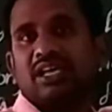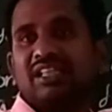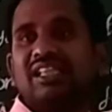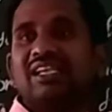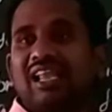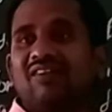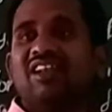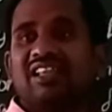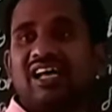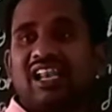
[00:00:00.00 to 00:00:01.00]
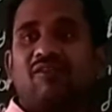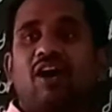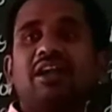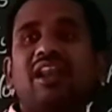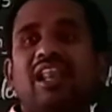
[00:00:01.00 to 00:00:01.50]
in level, the
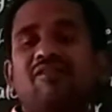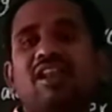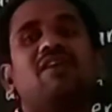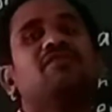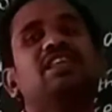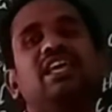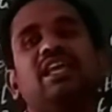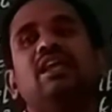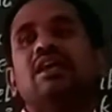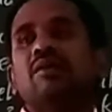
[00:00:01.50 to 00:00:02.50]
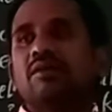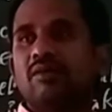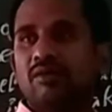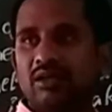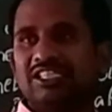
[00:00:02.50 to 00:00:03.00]
water level of the
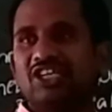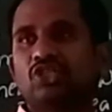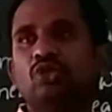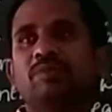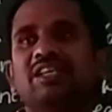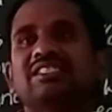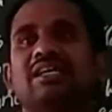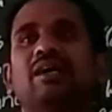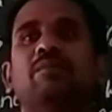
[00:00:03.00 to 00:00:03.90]
test tube is